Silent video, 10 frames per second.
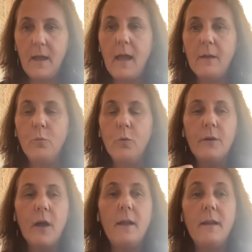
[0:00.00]
and we're
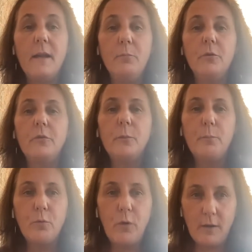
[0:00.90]
not able to
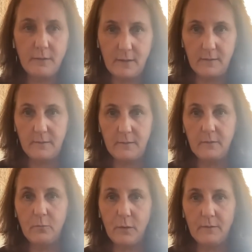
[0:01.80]
process
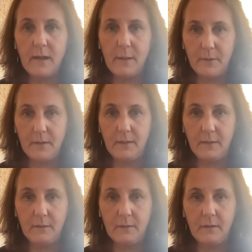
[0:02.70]
what's happening.
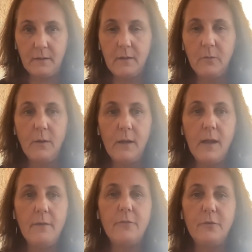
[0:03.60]
We
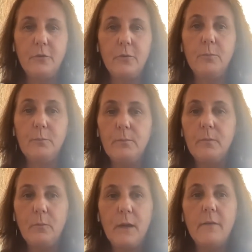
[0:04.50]
have to
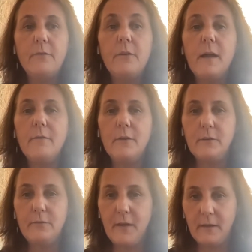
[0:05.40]
have a
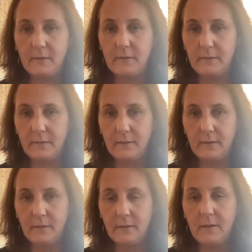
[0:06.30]
defense.
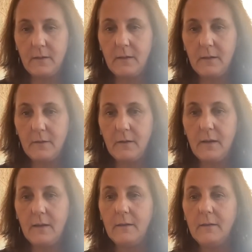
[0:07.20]

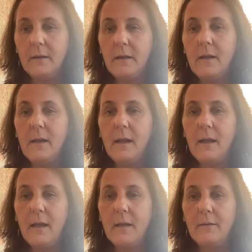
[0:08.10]
Okay,
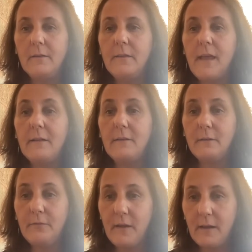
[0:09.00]
and that
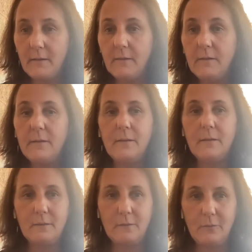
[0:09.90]
defense,
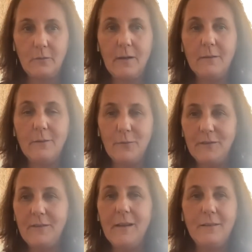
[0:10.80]
and then you're
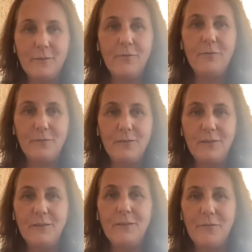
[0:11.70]
saying
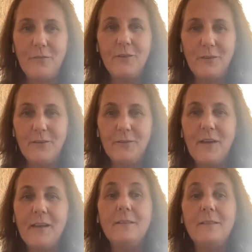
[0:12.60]
the
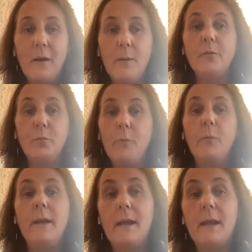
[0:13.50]
defense comes when we